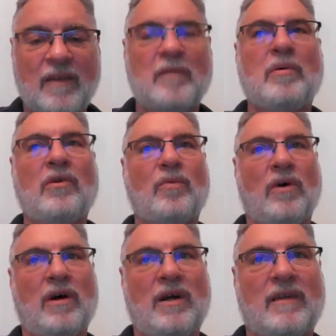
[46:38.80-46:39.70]
They're both
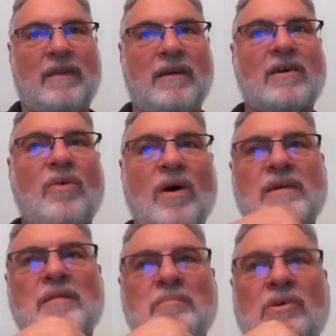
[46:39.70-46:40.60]
white. The
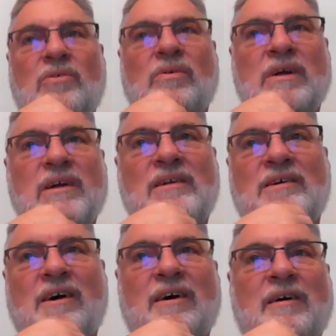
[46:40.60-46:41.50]
aquatic milkweed
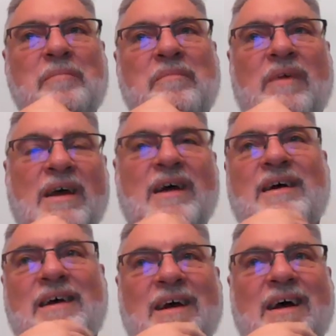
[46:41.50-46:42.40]

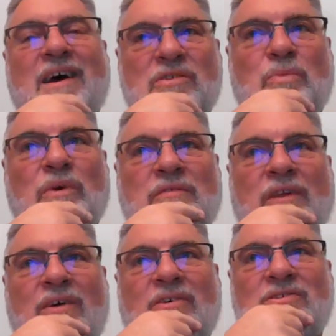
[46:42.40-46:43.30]
has white
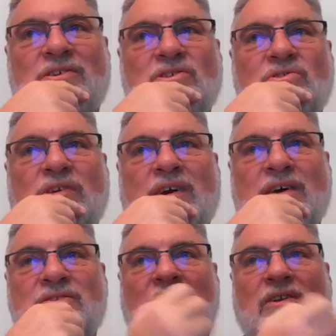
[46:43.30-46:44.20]
flowers. It usually
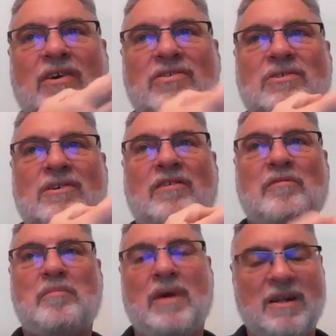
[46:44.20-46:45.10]
has a cluster of
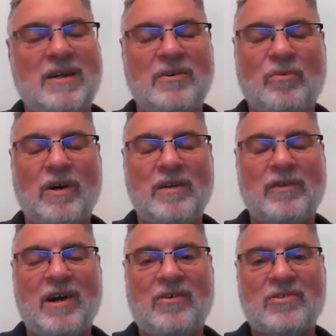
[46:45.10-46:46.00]
many white
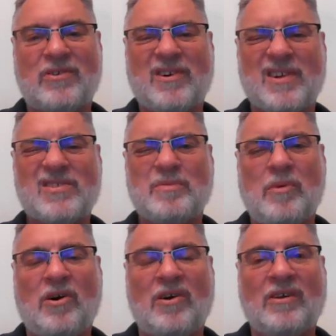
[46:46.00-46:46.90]
flowers. They're kind of
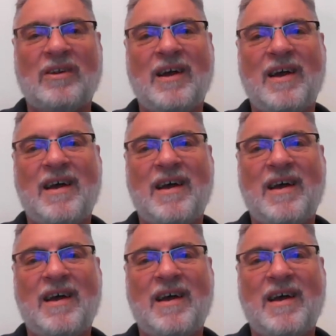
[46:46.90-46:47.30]
small.